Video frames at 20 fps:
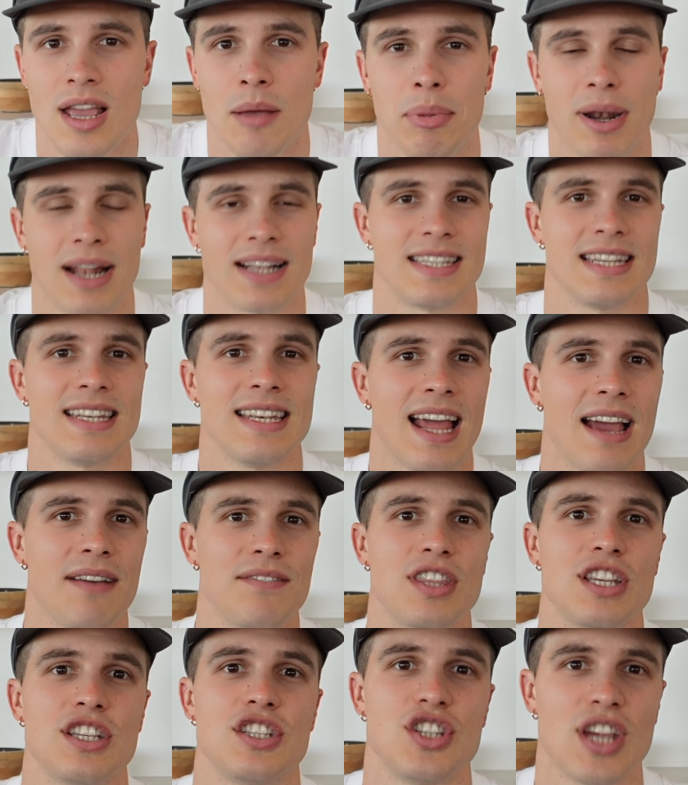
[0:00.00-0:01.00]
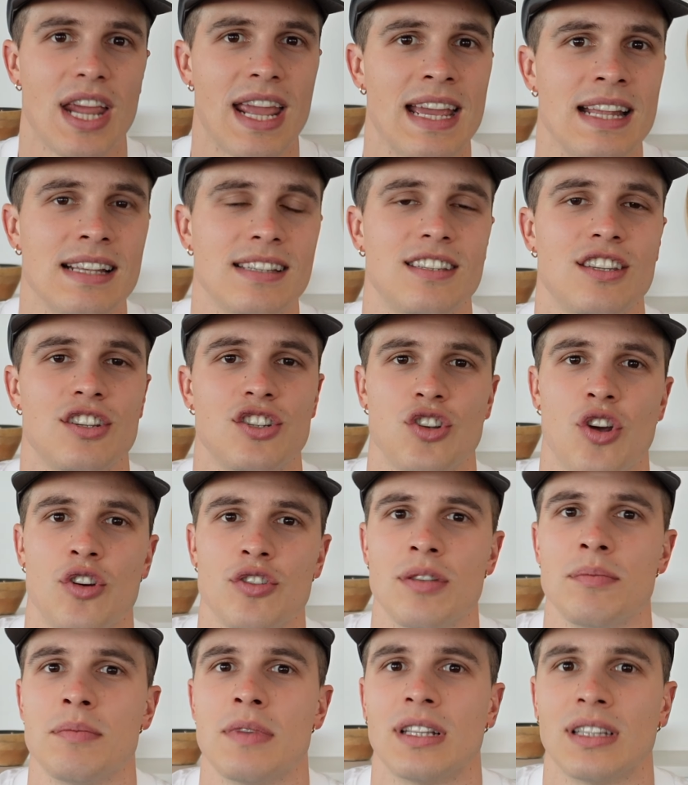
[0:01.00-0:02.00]
but I didn't have the chance to show
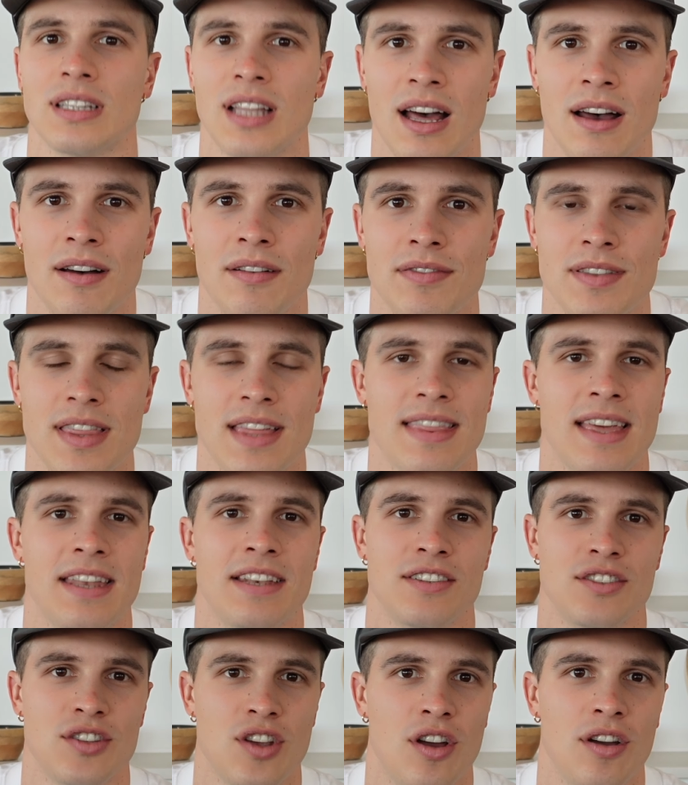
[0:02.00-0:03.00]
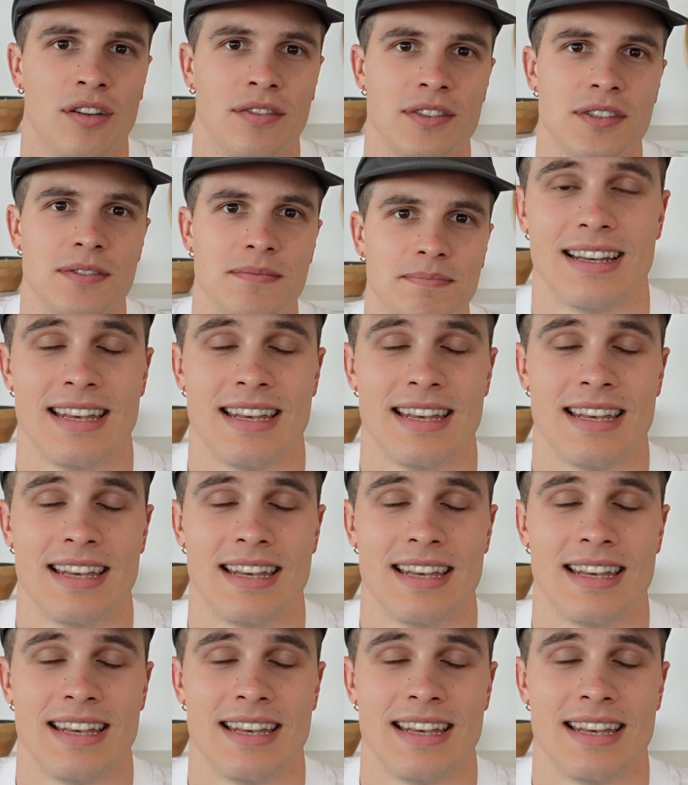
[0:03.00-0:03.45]
them the love that they deserved.